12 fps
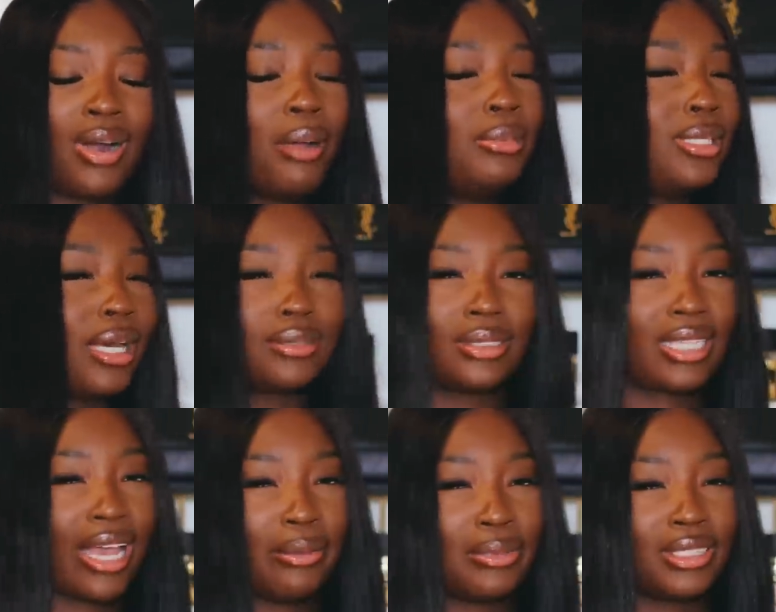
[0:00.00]
Probably not the
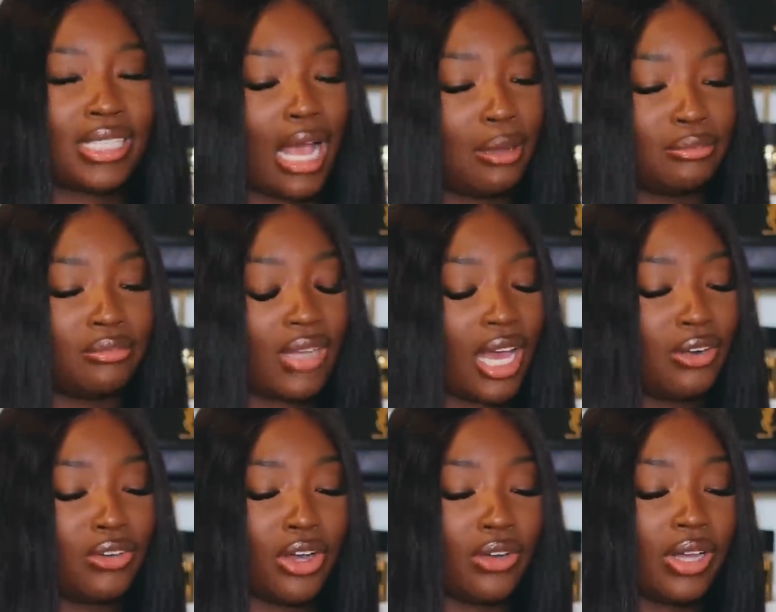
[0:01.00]
tabis. I'm I
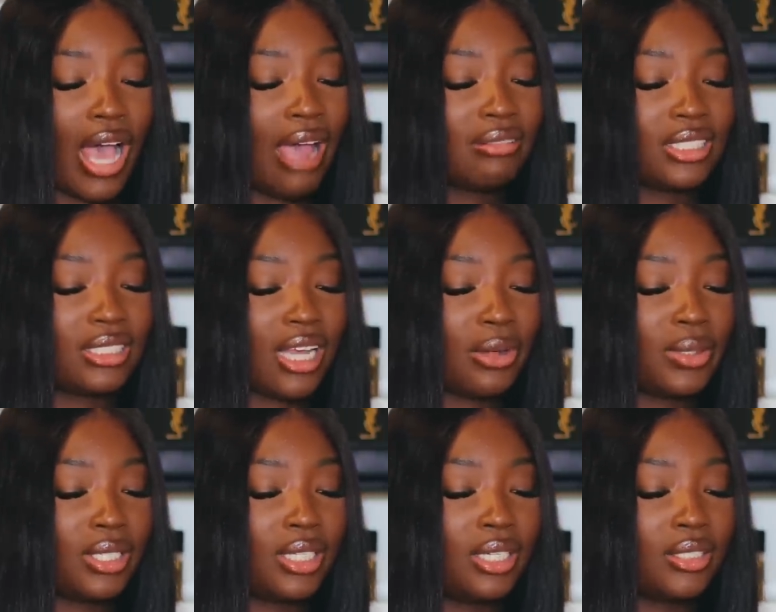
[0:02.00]
don't know. I have to see how
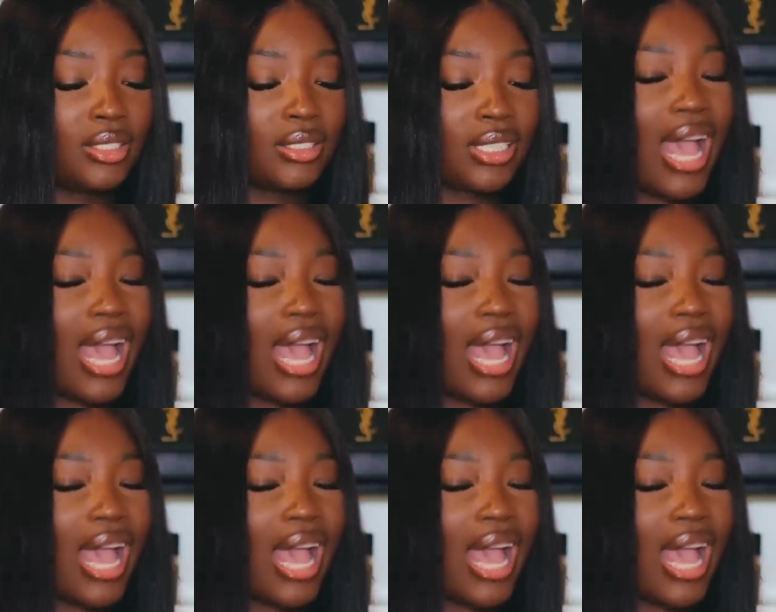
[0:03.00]
it looks.